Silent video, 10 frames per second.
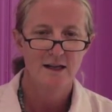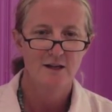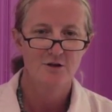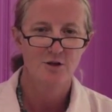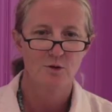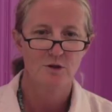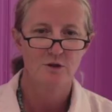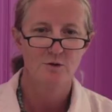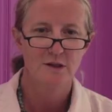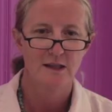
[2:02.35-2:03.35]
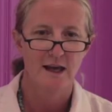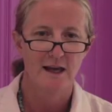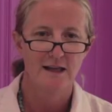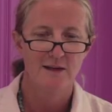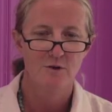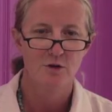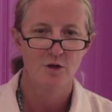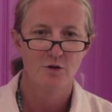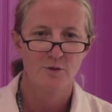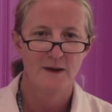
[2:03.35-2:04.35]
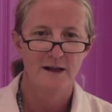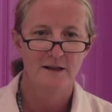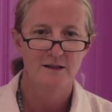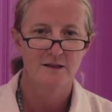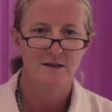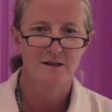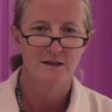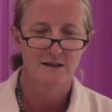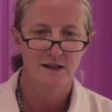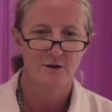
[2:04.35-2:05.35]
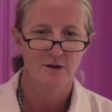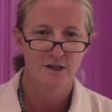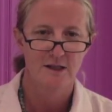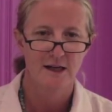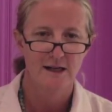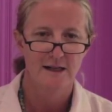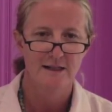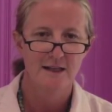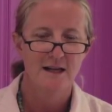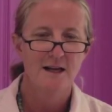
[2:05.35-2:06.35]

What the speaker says: And in doing that, even though the balance is there in the diet,